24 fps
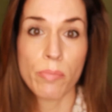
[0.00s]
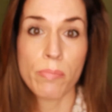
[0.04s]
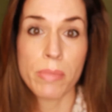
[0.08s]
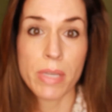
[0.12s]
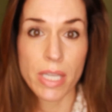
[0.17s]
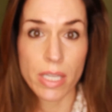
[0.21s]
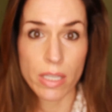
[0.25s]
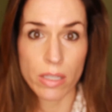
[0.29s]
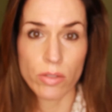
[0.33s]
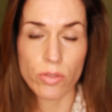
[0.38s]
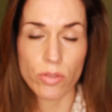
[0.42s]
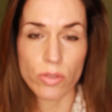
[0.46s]

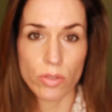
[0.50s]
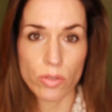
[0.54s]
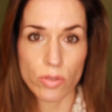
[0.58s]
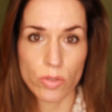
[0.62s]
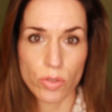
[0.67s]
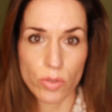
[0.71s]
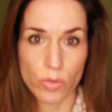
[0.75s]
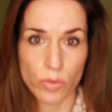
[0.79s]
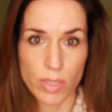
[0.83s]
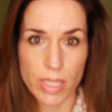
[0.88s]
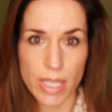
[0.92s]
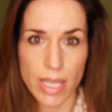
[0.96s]
means
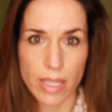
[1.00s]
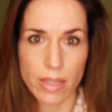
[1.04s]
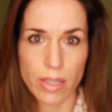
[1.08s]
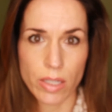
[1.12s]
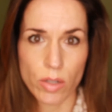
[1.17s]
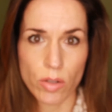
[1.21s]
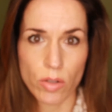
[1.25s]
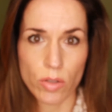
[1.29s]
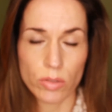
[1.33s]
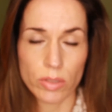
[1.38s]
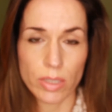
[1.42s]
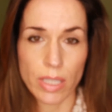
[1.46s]
to take
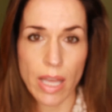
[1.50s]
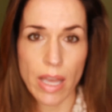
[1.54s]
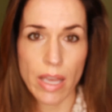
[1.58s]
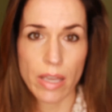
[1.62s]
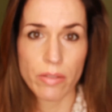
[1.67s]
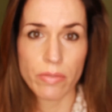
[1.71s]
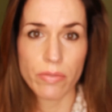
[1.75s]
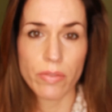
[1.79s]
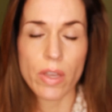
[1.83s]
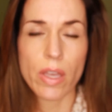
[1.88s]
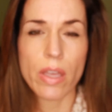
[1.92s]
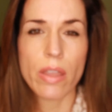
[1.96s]
their own
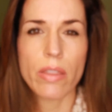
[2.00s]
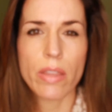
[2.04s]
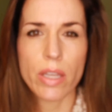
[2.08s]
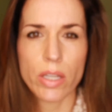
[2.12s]
life,